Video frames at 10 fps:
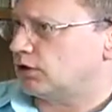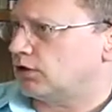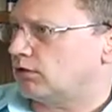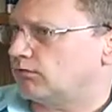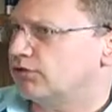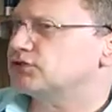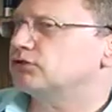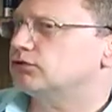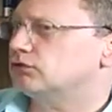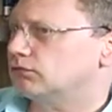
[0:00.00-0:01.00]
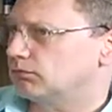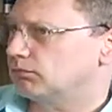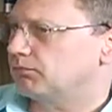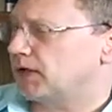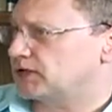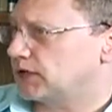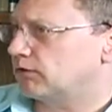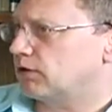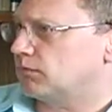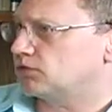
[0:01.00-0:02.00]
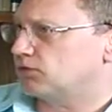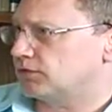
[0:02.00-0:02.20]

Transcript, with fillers: uh, physical based outcomes